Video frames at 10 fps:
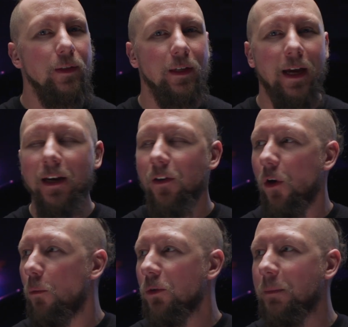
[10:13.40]
that kind of
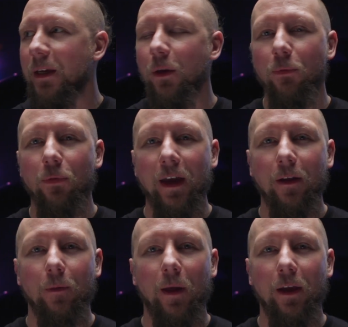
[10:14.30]
almost make you
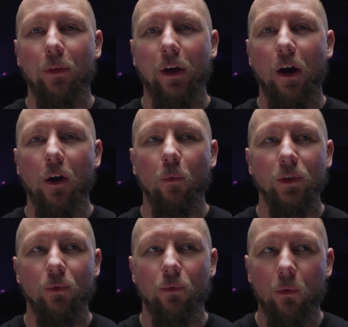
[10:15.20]
think like the car
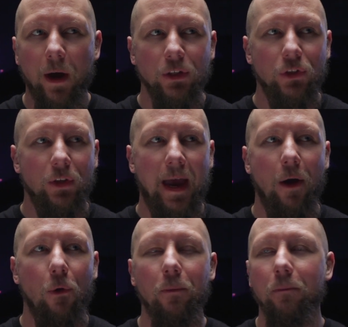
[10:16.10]
was rushed
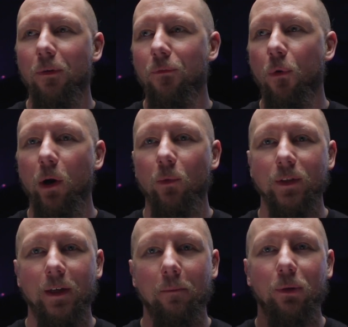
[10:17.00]
out before it
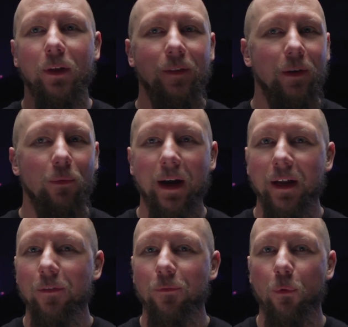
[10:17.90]
was completely
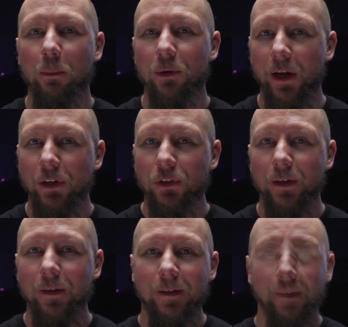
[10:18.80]
ready for
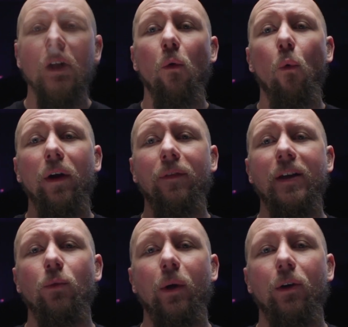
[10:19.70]
production. One of
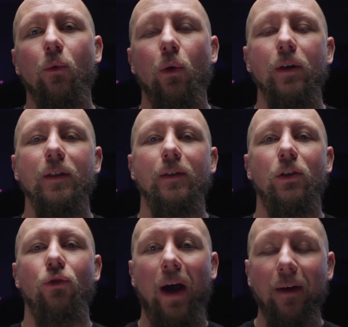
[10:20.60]
these weird quirks is a
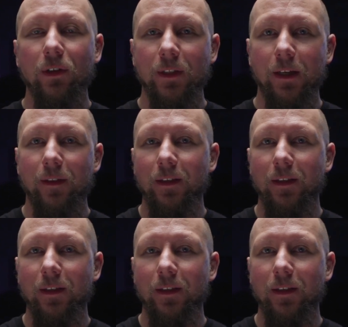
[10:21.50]
driver's seat